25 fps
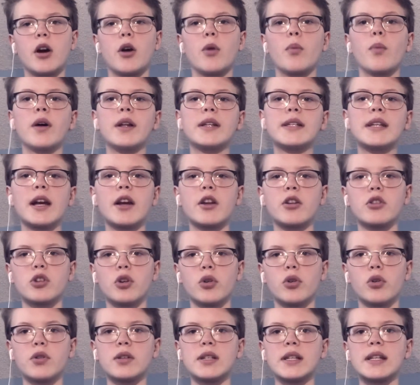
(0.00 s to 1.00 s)
on one side of your
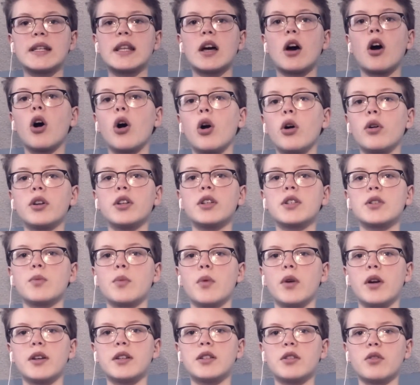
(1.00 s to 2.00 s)
shoulders, is the hardest
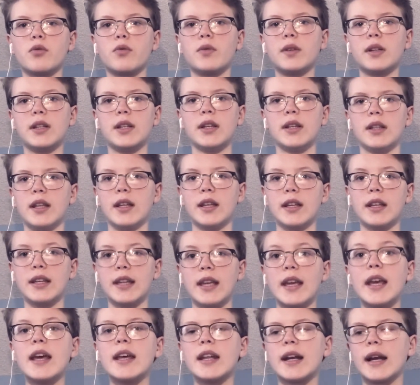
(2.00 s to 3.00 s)
one to really
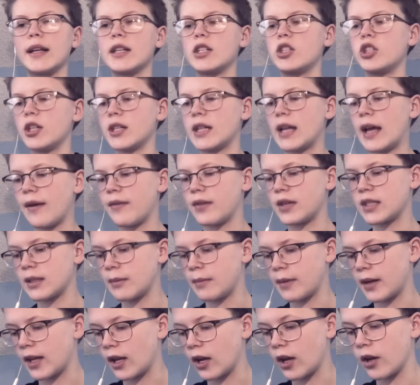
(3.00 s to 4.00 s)
get, and I suggest having
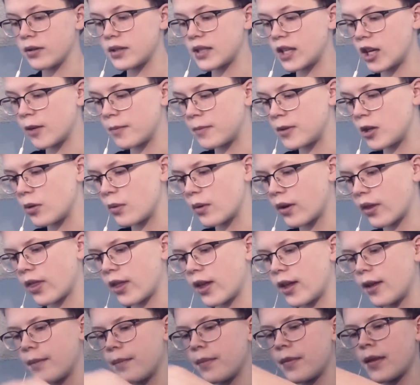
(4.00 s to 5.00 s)
somebody else help you with
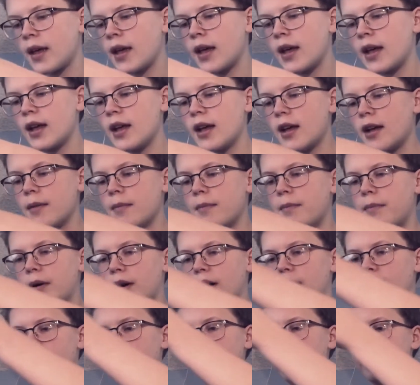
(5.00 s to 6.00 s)
it.
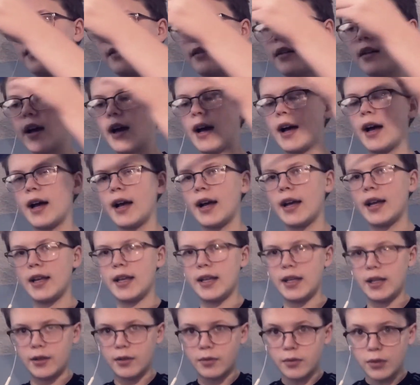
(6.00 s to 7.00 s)
But
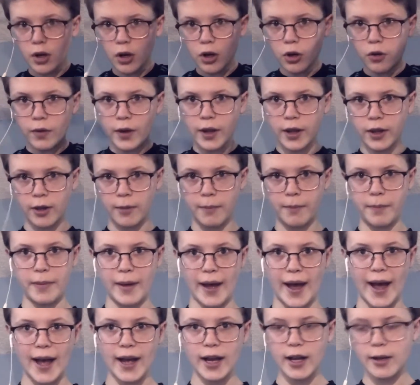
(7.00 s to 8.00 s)
I go around the
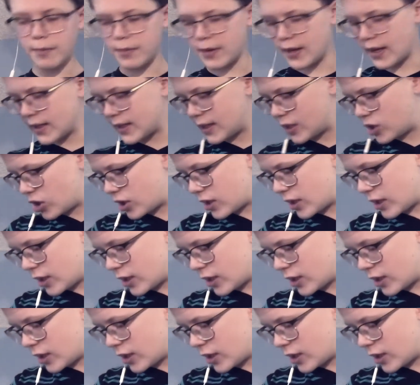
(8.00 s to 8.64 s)
back because it's just